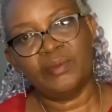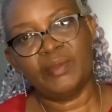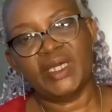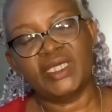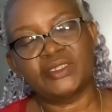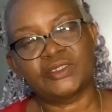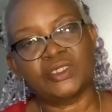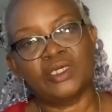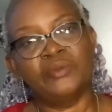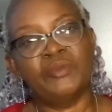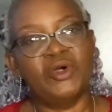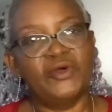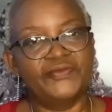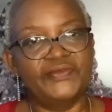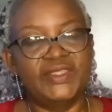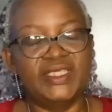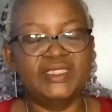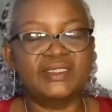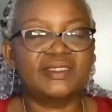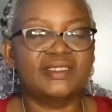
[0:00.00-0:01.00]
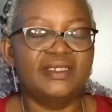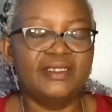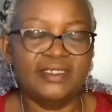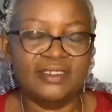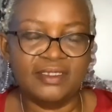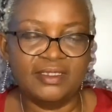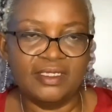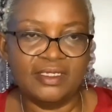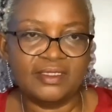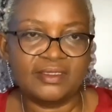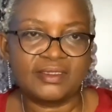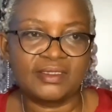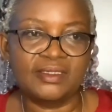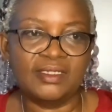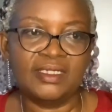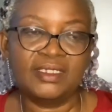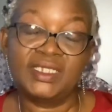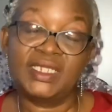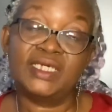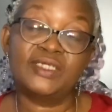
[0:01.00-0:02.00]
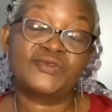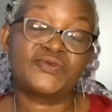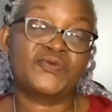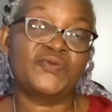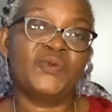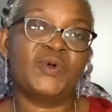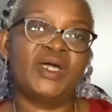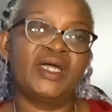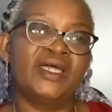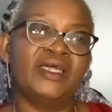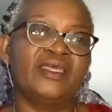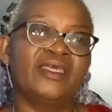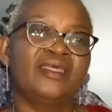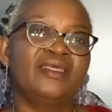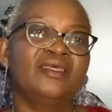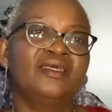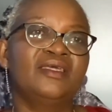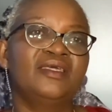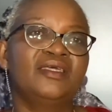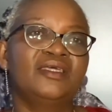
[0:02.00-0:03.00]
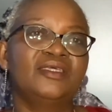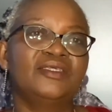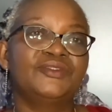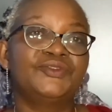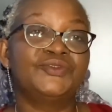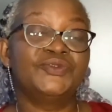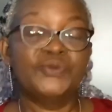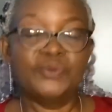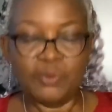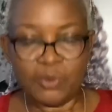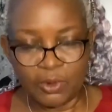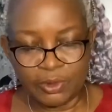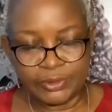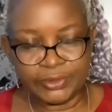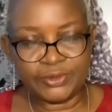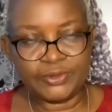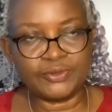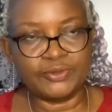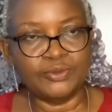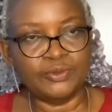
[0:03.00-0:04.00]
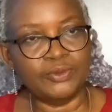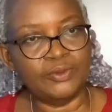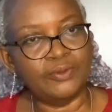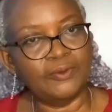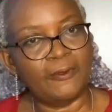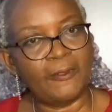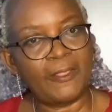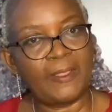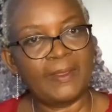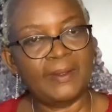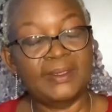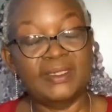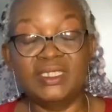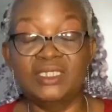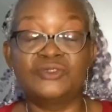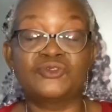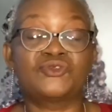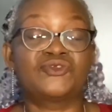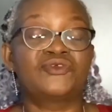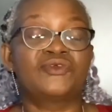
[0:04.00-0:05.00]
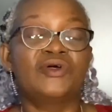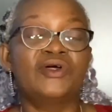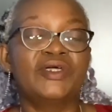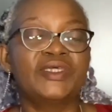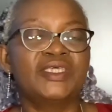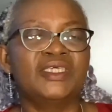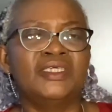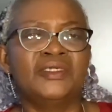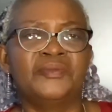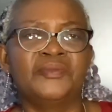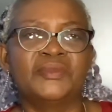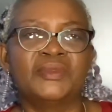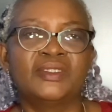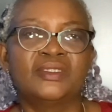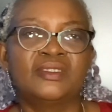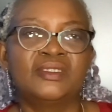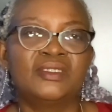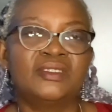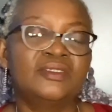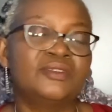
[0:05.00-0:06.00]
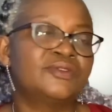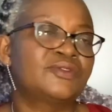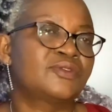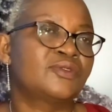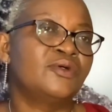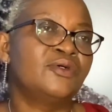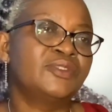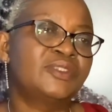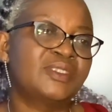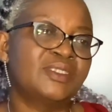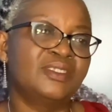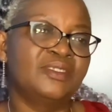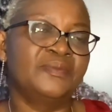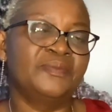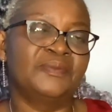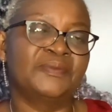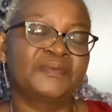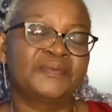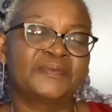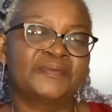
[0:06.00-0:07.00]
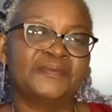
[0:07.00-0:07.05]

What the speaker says: by some of these leaders? And that's why you want to destroy him, insult him.